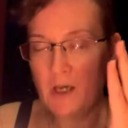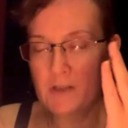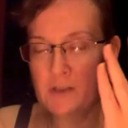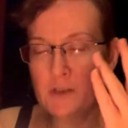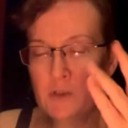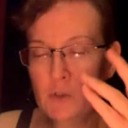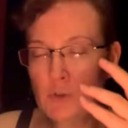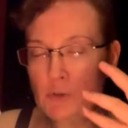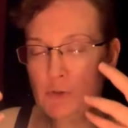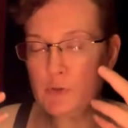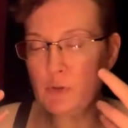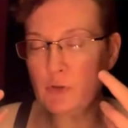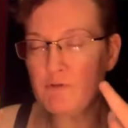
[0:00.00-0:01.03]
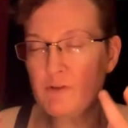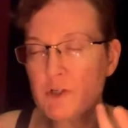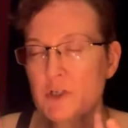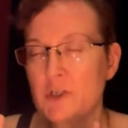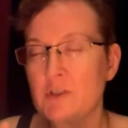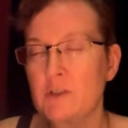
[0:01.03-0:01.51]
to turn your
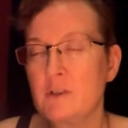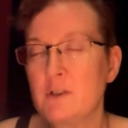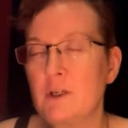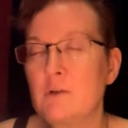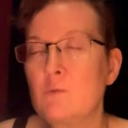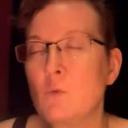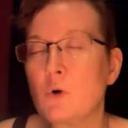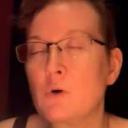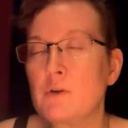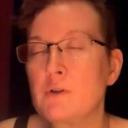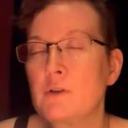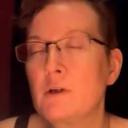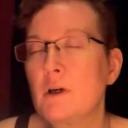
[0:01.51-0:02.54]
vision inward.